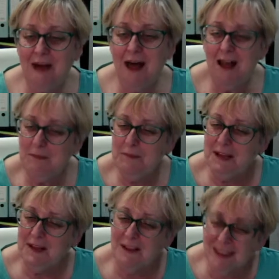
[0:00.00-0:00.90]
I'll be
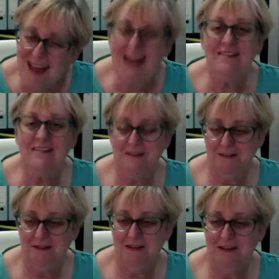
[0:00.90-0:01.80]
glad
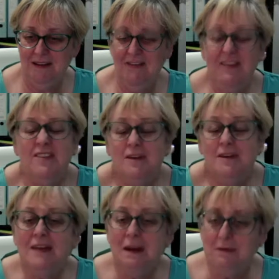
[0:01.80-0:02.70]
if it
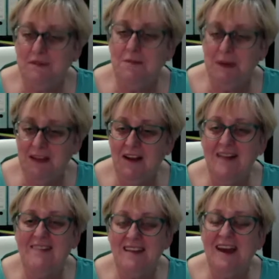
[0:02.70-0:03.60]
turns out to be the
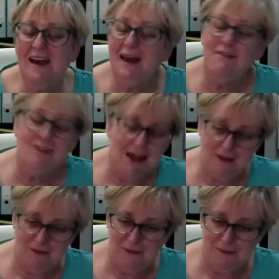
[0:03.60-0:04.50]
last day I ever have.